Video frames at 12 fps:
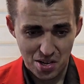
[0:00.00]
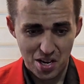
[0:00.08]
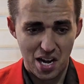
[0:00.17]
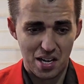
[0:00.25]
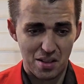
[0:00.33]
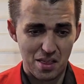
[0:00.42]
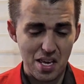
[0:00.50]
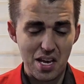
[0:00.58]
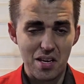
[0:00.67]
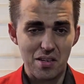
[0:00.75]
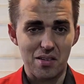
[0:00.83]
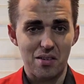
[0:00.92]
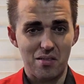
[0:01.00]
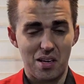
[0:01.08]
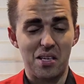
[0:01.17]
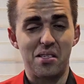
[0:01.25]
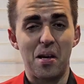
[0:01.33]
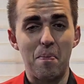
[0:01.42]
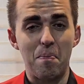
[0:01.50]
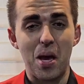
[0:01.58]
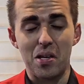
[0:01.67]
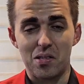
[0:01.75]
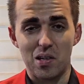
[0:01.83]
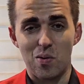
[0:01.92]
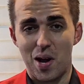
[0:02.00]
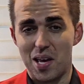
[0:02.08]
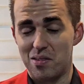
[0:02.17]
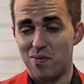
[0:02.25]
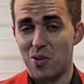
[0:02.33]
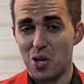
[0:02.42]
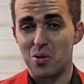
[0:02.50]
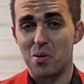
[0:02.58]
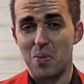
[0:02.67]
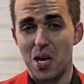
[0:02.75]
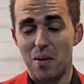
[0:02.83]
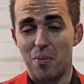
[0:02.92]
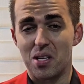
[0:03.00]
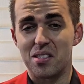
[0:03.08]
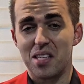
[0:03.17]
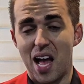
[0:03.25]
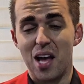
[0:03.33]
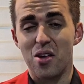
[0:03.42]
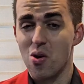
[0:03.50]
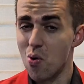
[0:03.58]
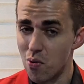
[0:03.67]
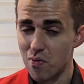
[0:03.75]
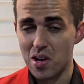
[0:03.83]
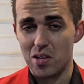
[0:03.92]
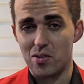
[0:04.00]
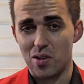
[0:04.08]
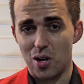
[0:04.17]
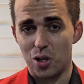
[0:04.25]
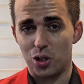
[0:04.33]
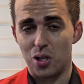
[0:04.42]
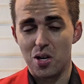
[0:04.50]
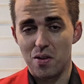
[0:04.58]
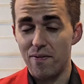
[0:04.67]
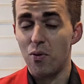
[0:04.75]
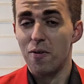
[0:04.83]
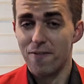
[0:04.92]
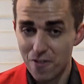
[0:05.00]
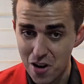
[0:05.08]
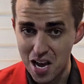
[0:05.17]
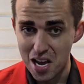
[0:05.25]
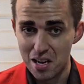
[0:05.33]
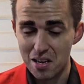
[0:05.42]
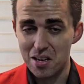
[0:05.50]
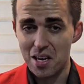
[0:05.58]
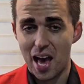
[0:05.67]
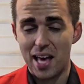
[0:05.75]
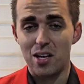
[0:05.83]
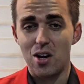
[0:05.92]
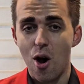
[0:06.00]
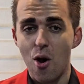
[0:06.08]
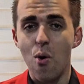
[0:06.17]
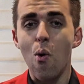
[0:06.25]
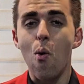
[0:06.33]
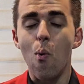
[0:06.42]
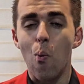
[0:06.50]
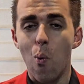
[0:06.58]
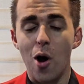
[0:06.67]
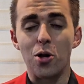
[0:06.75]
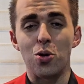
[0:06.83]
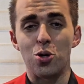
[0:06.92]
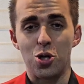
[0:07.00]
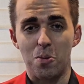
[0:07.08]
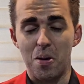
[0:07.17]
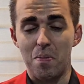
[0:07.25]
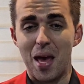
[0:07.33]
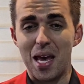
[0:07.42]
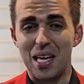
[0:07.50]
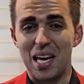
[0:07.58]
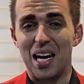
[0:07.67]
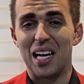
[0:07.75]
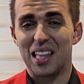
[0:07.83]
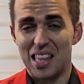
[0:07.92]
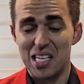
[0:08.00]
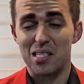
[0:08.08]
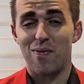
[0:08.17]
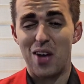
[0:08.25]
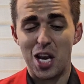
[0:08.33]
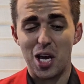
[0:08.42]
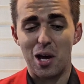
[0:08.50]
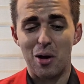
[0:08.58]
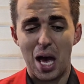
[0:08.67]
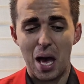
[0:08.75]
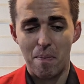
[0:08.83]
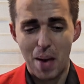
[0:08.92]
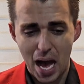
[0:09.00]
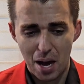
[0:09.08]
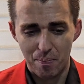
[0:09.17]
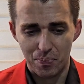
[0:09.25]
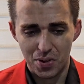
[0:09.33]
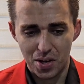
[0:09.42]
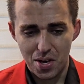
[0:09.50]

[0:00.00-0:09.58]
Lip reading: Now, these are some basic ways for you to be able to start your research for free and know what you should be making this video about.